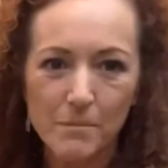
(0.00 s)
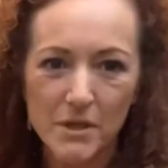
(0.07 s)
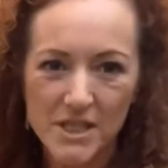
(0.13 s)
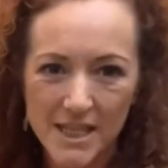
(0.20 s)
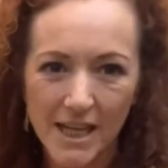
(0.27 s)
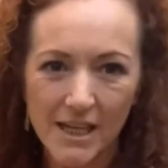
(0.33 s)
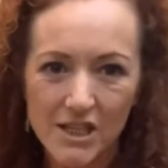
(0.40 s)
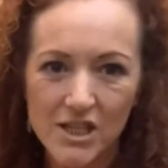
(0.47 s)

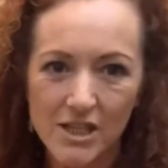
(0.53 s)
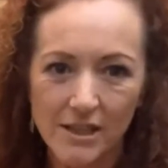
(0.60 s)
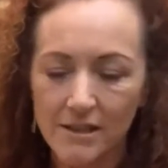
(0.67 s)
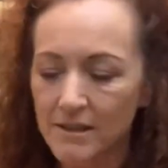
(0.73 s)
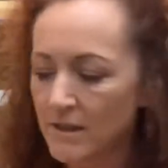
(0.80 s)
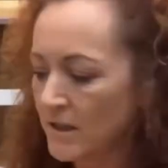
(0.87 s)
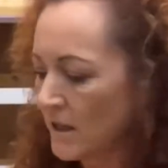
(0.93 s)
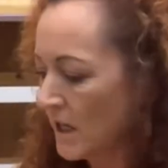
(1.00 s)
protection
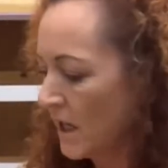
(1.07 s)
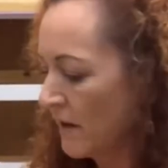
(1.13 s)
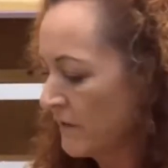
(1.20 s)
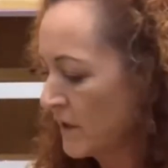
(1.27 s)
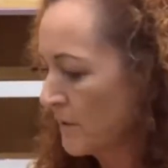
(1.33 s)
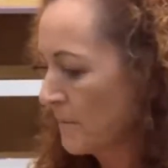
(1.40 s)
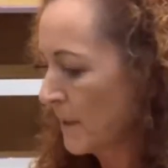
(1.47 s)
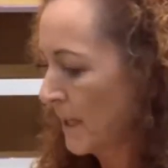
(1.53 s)
over
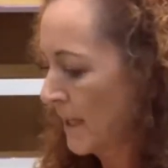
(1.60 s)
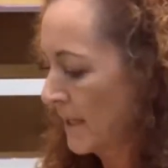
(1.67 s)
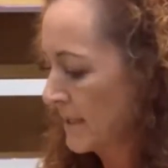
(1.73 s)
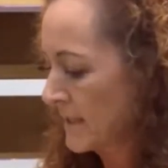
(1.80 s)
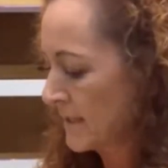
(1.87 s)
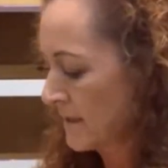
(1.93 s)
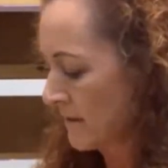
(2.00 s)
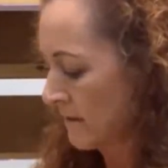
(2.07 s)
your
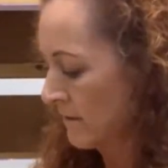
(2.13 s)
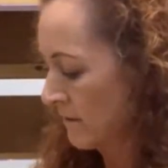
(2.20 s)
piece.